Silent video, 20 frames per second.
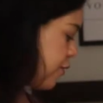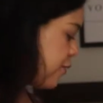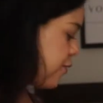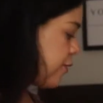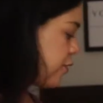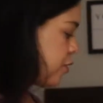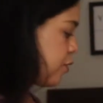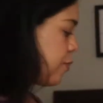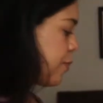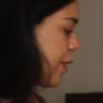
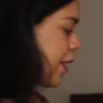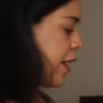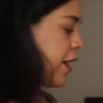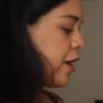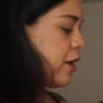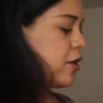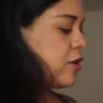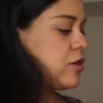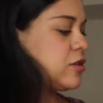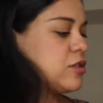few
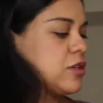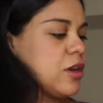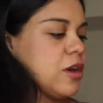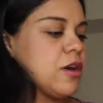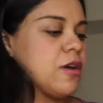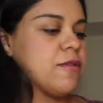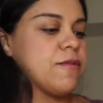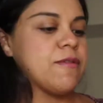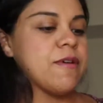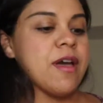pairs
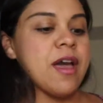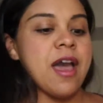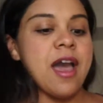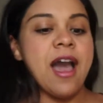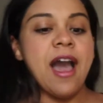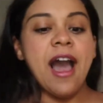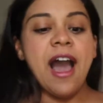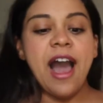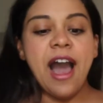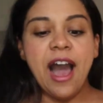of
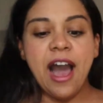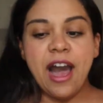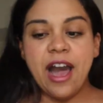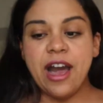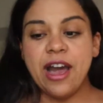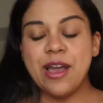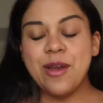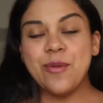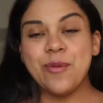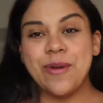
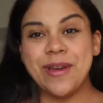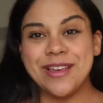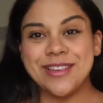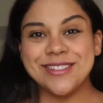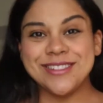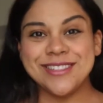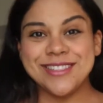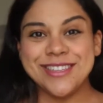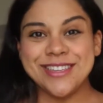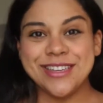
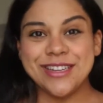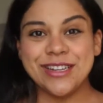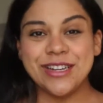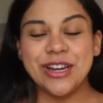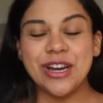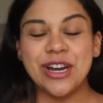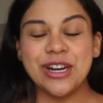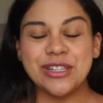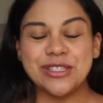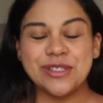high-waisted
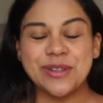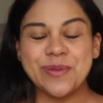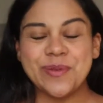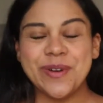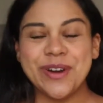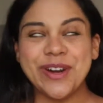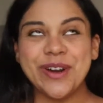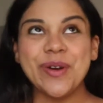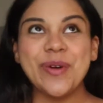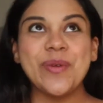
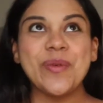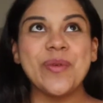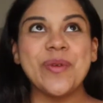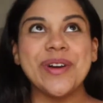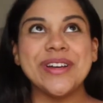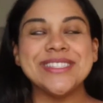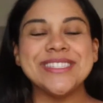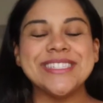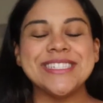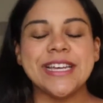underwear.
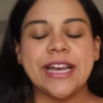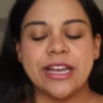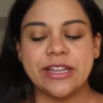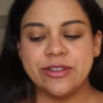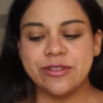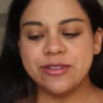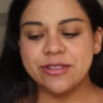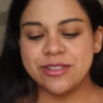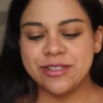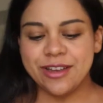When
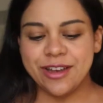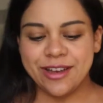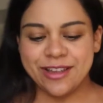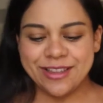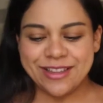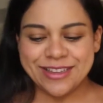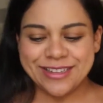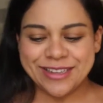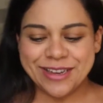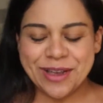Daniel saw
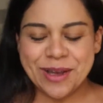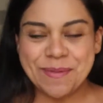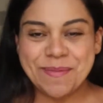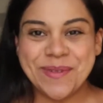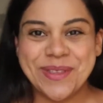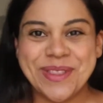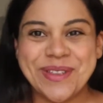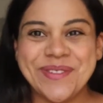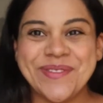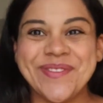these come
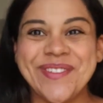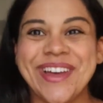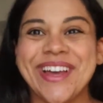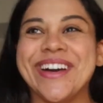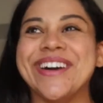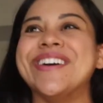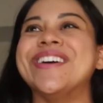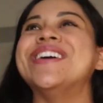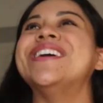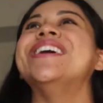in the
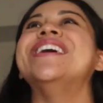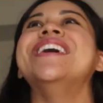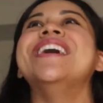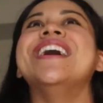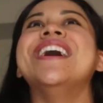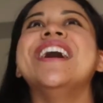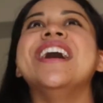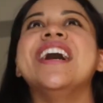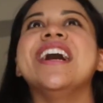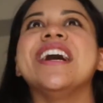mail,
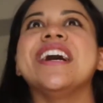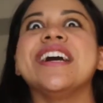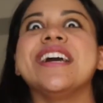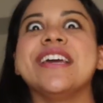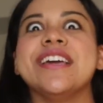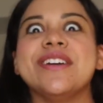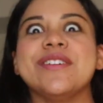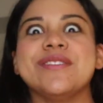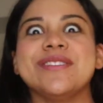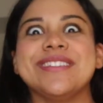
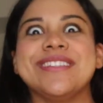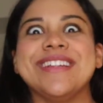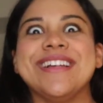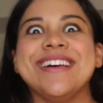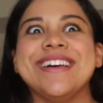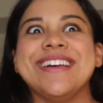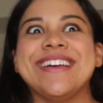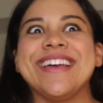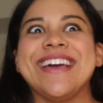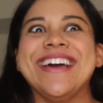he was
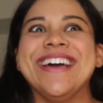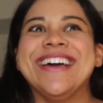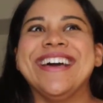like,